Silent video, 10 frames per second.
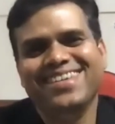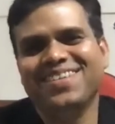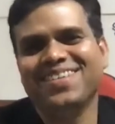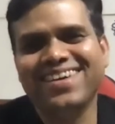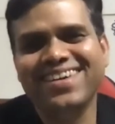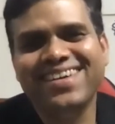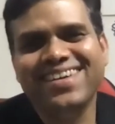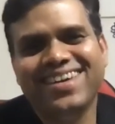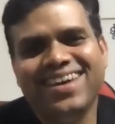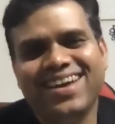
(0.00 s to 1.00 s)
Okay.
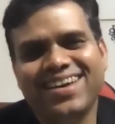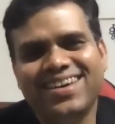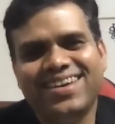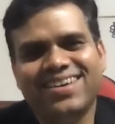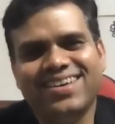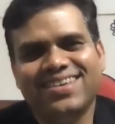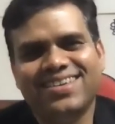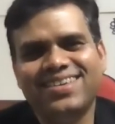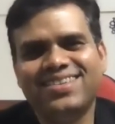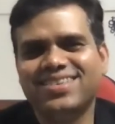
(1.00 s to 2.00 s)
And
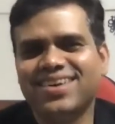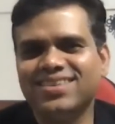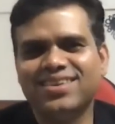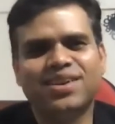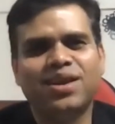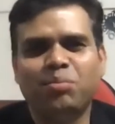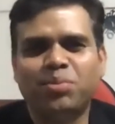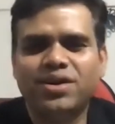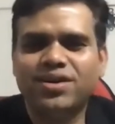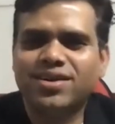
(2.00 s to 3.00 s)
he starts as an
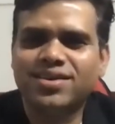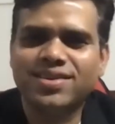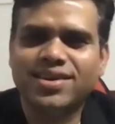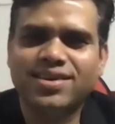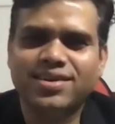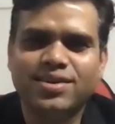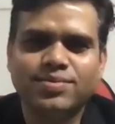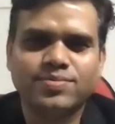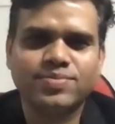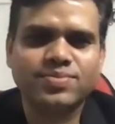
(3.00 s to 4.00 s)
apprentice and